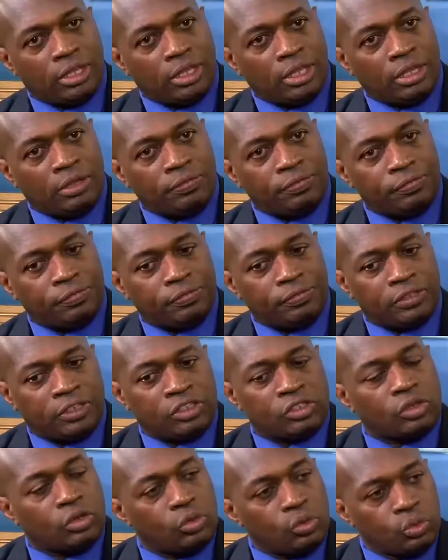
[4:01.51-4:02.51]
if the
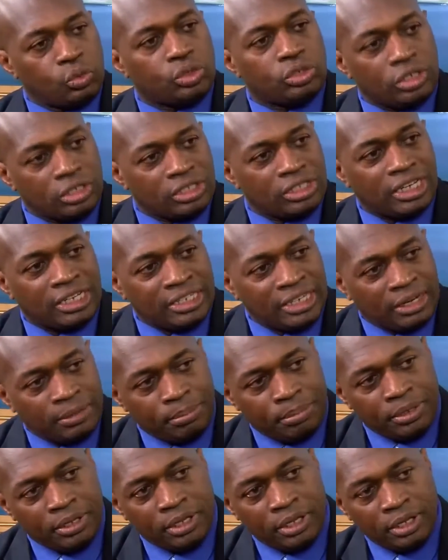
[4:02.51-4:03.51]
solutions that are
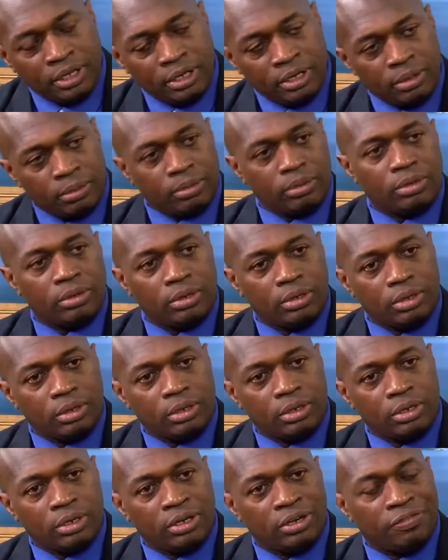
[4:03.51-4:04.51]
being
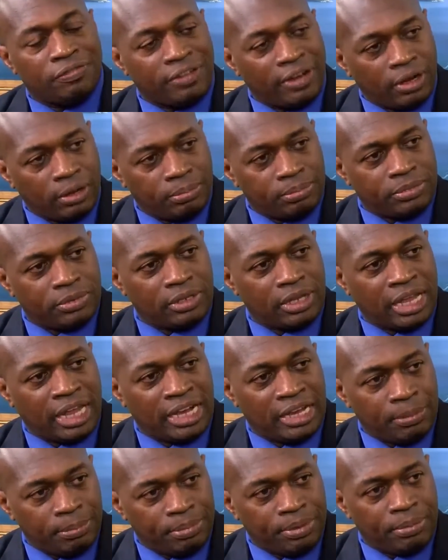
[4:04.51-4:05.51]
developed
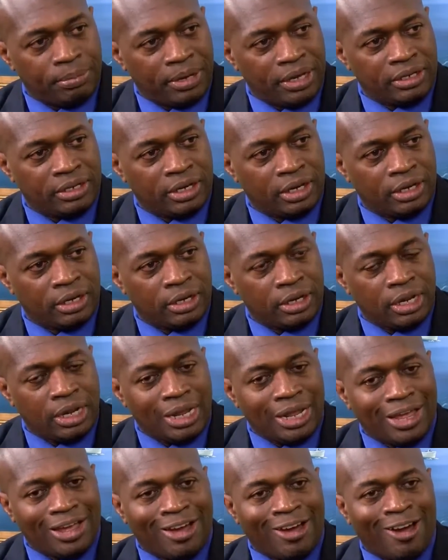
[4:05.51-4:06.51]
and implemented
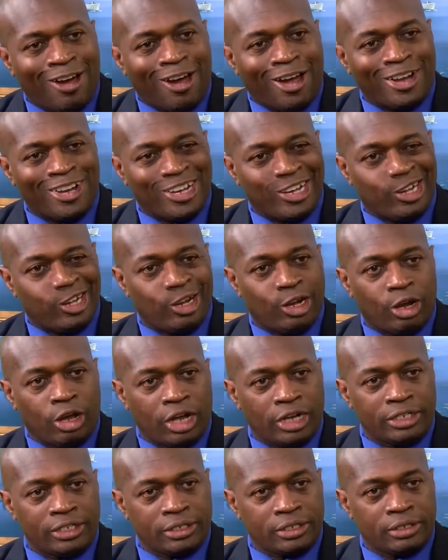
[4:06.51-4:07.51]
are
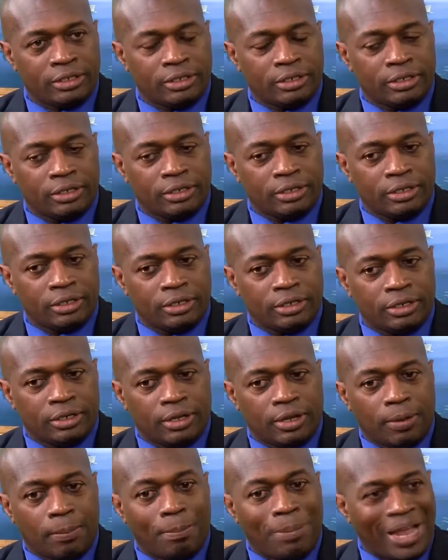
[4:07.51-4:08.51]
not
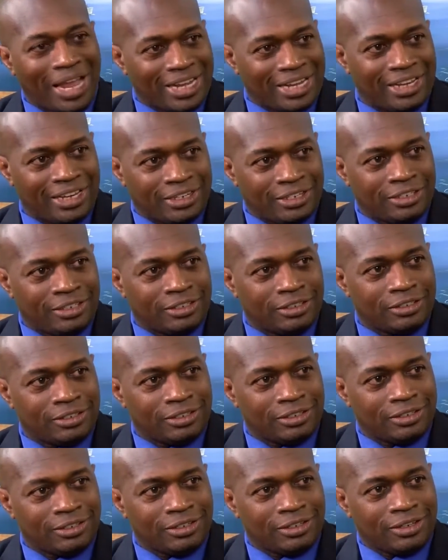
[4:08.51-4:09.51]
packaged
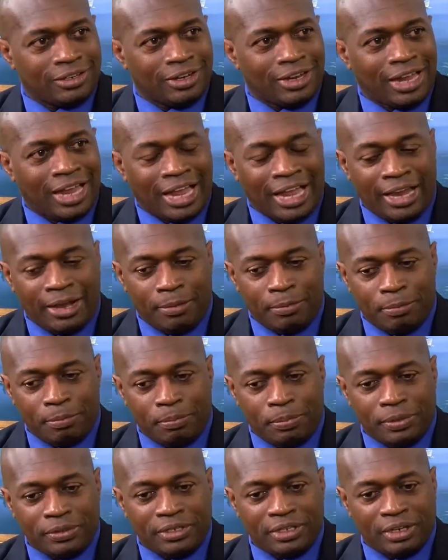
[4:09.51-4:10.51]
and
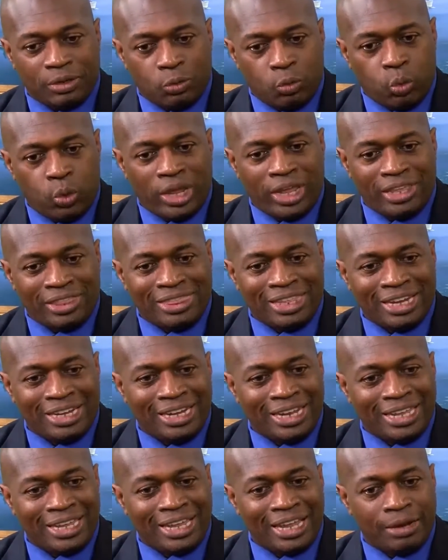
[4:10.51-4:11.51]
put in a way that
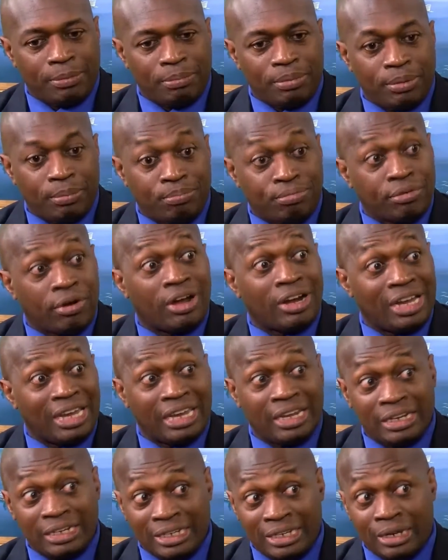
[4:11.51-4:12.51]
they can be
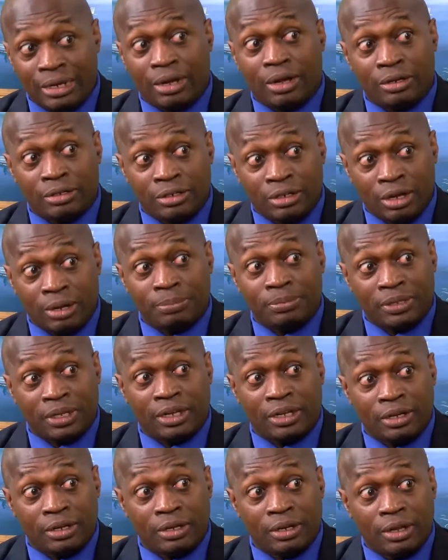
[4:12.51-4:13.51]
broadly
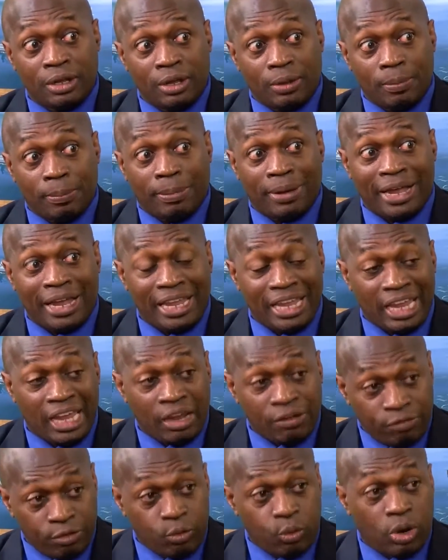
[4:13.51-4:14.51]
adopted by
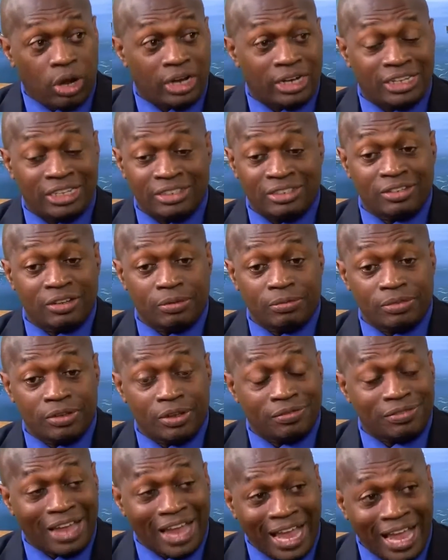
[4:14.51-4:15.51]
everyone in terms
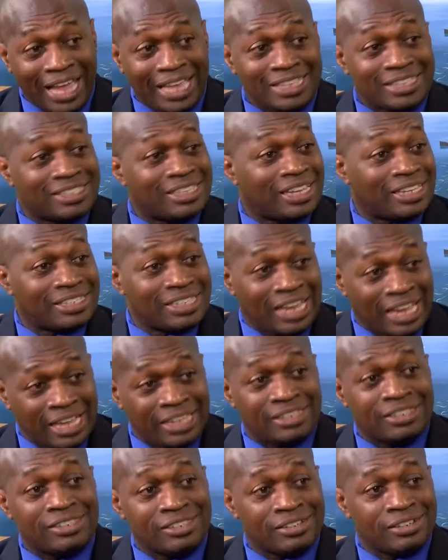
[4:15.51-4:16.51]
of access
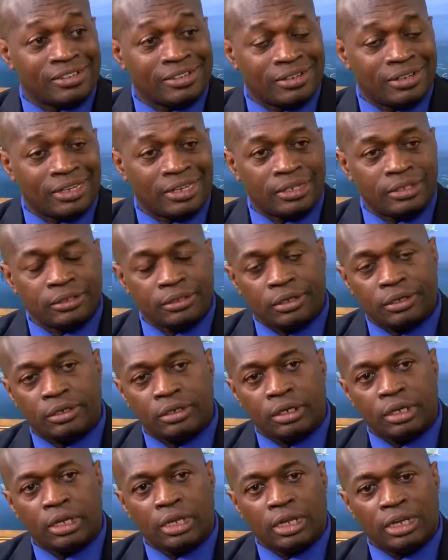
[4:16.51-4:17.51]
and circulation,
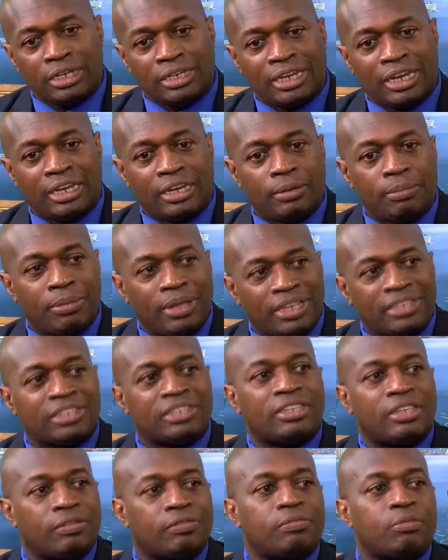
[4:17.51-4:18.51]
then it makes
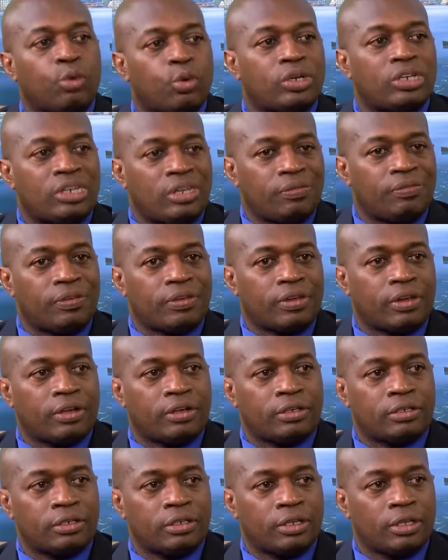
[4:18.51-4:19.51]
it even more
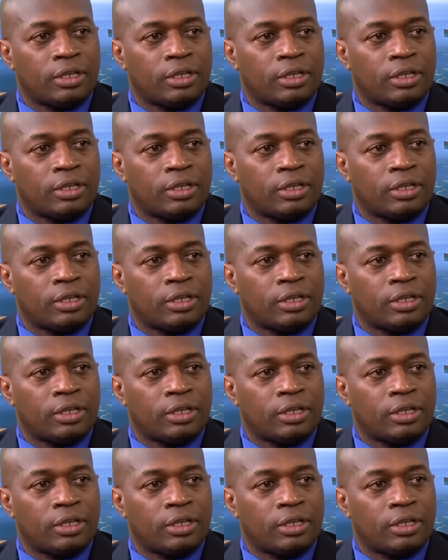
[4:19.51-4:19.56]
difficult.